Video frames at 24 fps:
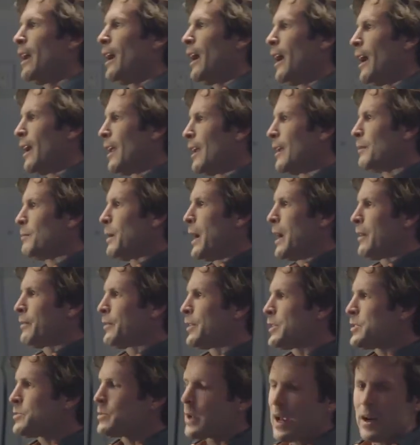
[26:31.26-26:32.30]
And my
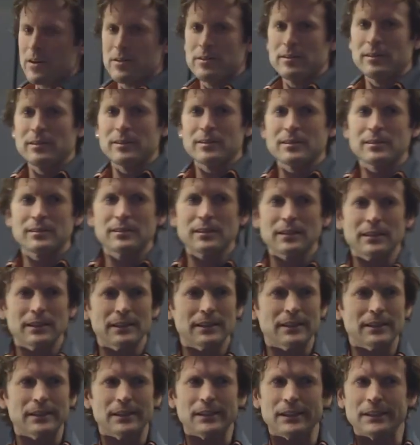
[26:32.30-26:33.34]
first reaction is,
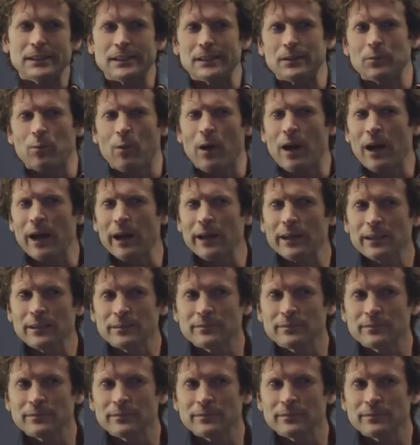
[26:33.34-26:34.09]
uh, why?